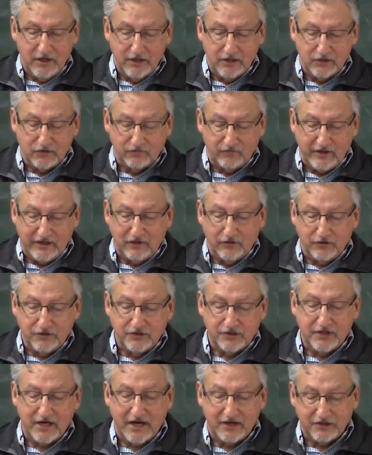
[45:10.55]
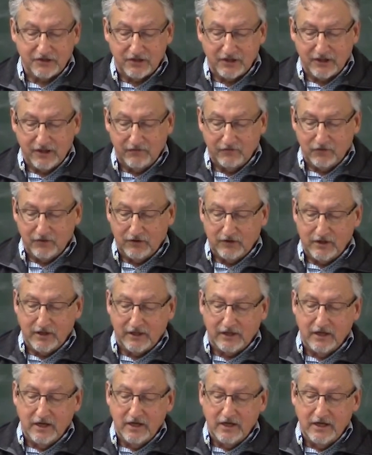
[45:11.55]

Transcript: his fingers testing everything.